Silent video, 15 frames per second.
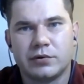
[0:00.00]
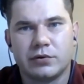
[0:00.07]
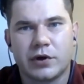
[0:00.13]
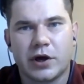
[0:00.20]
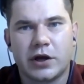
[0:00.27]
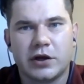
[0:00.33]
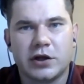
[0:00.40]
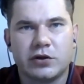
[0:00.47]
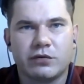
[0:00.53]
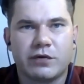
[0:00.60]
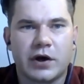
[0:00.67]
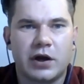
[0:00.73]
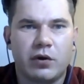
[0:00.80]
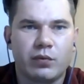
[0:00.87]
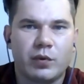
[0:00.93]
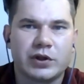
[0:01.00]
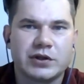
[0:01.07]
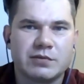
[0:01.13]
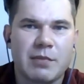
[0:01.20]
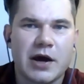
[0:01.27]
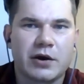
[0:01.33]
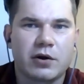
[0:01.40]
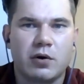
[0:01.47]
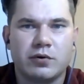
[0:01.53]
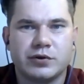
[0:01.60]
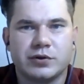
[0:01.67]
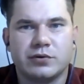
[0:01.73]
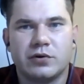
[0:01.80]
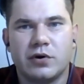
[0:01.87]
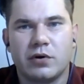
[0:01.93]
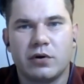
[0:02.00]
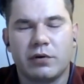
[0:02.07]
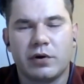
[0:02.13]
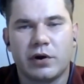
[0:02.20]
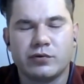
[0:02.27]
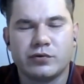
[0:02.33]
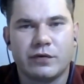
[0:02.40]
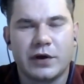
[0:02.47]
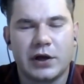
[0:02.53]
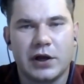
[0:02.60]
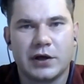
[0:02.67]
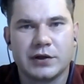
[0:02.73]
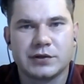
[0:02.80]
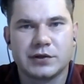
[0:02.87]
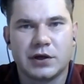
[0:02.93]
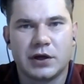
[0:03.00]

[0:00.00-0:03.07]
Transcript: You kind of need to find out what is mine cause, cause of hair loss.